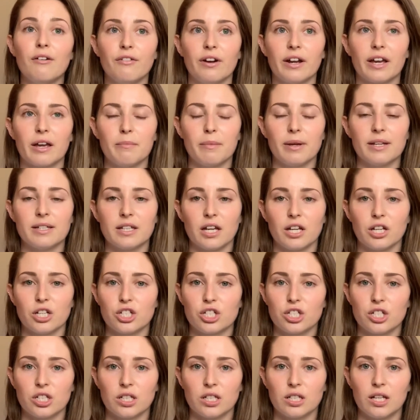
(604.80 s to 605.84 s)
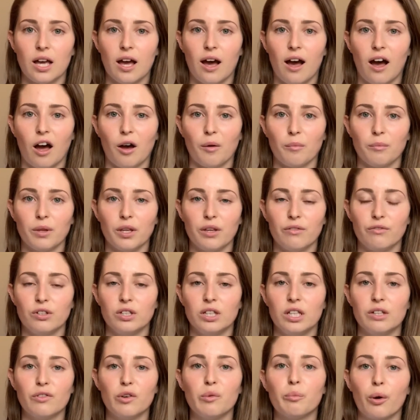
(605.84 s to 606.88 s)
recommendation, if you
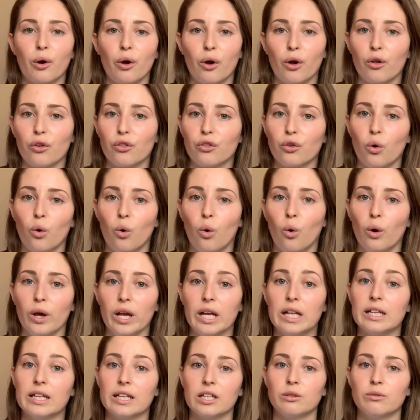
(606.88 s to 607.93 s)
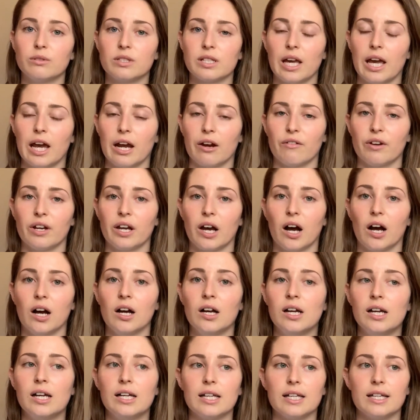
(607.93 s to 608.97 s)
live in Perth or in the Hills area,
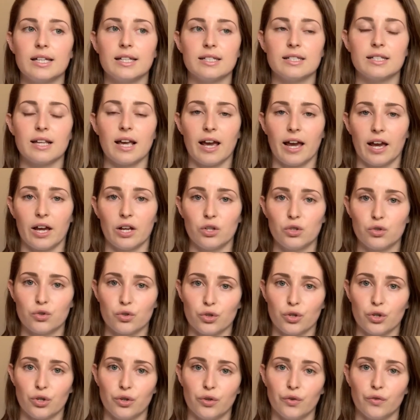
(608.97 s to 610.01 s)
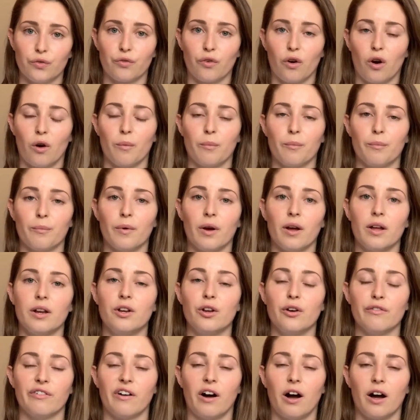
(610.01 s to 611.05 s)
is Andrew from
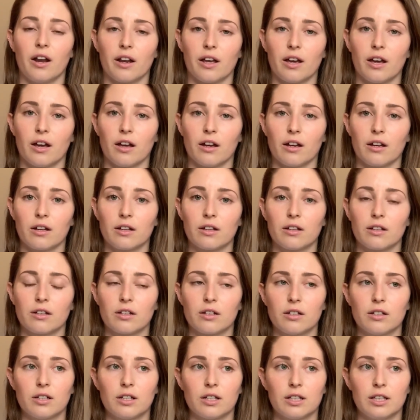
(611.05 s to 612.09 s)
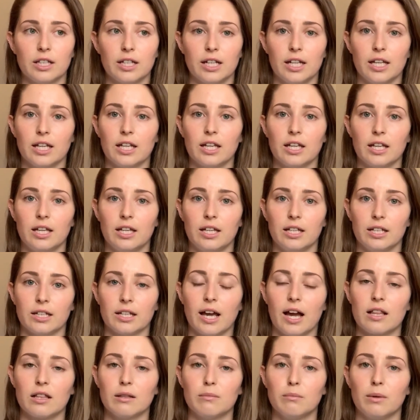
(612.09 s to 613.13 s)
Nirvana Clinic in
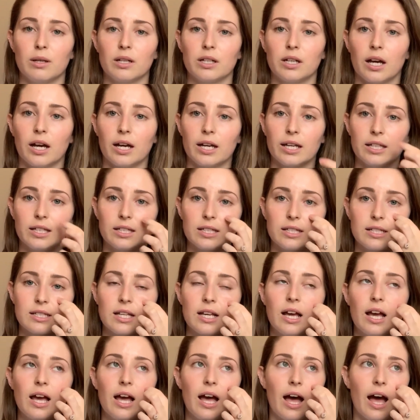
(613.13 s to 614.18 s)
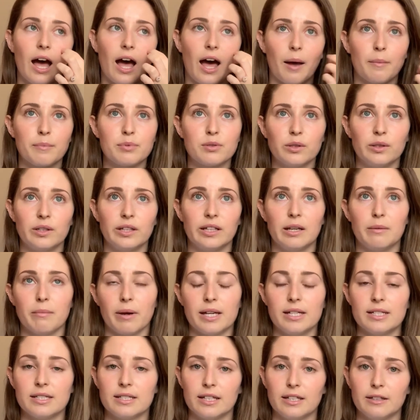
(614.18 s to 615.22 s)
Kalamunda. He is absolutely
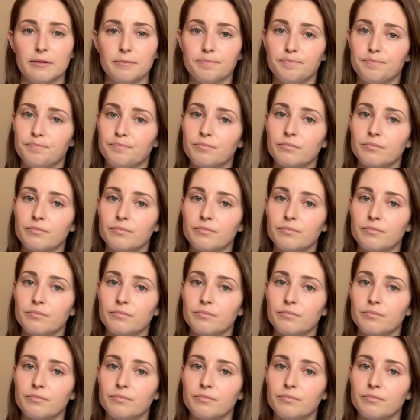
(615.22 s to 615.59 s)
amazing.